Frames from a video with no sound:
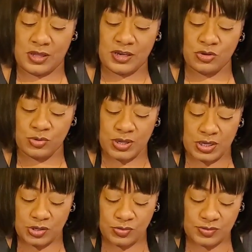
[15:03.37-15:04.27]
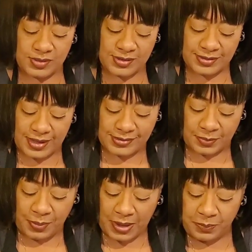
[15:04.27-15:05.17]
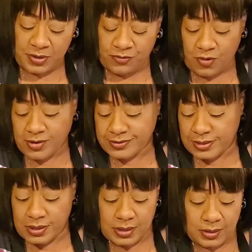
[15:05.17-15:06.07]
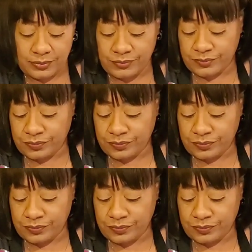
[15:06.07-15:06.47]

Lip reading: You can use this as a piping frosting,